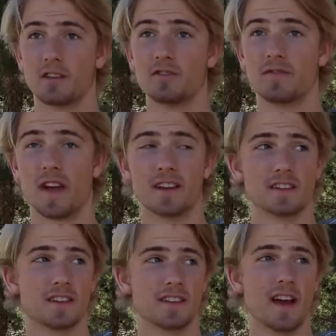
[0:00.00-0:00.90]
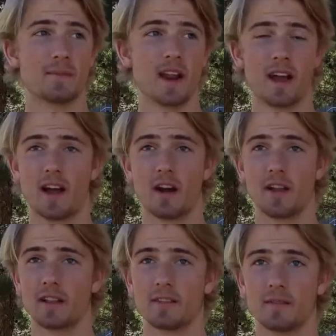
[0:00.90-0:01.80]
a huge advantage because I mean I
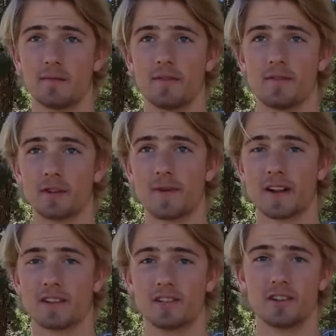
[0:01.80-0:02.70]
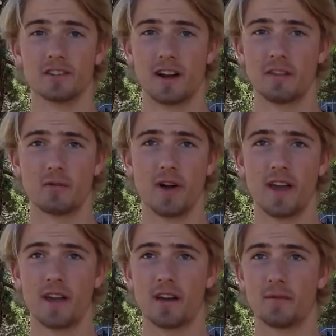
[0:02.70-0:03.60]
already got the first practice jitters out of the
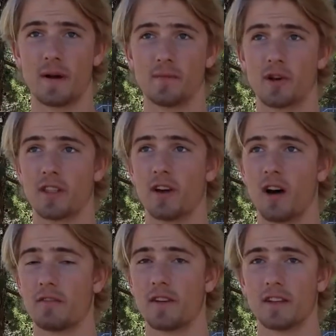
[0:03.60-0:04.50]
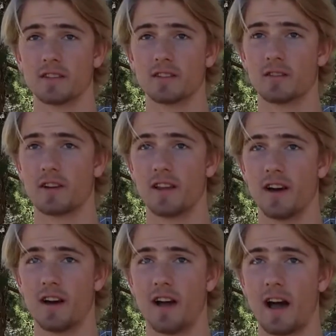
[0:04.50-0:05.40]
way. Um, I'm learning the offense,
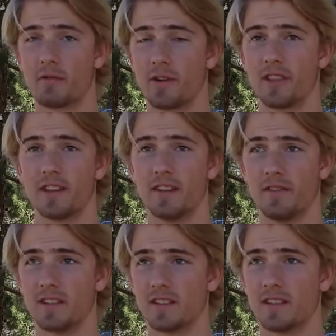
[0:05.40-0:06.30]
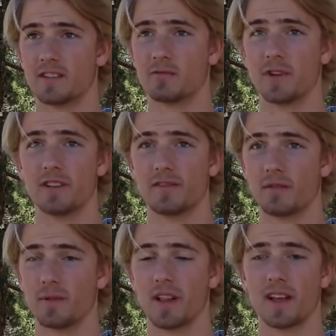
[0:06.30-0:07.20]
learning uh, how to read the defenses, the reads
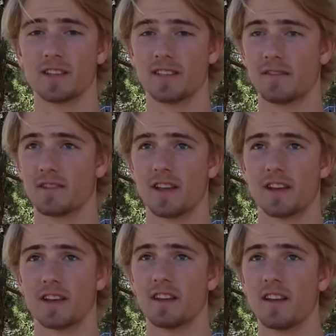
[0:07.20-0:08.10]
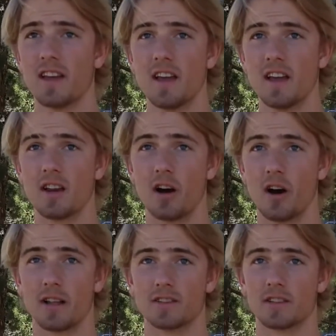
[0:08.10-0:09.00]
for the plays, and everything. And you
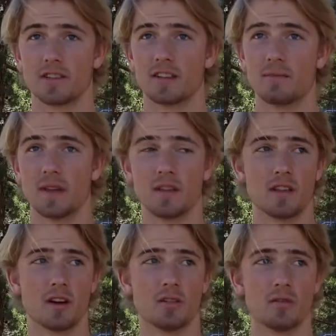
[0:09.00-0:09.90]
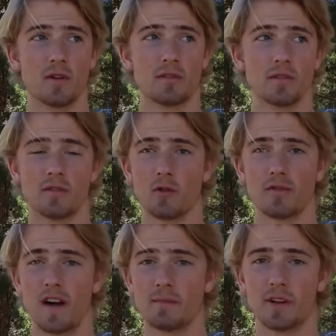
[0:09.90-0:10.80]
know, it's just give me you know whatever
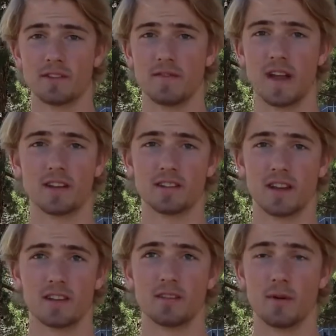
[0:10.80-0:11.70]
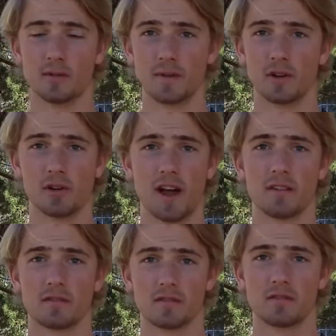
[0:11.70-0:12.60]
four or five months advantage that most people don't
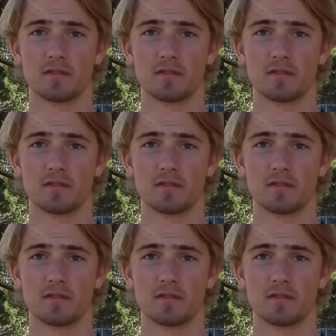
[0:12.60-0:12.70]
have